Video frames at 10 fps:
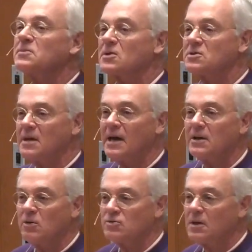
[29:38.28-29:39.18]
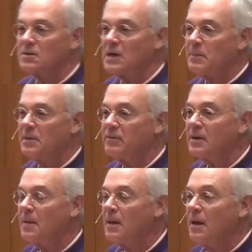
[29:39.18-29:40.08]
it's Dan who's on top of
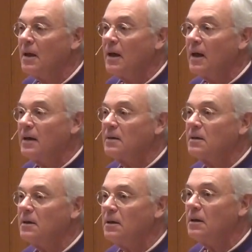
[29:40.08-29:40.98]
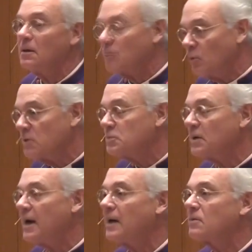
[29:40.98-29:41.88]
it. And he and with
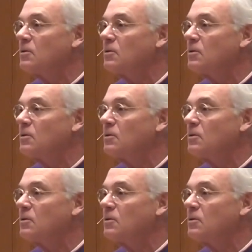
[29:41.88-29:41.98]
Brant,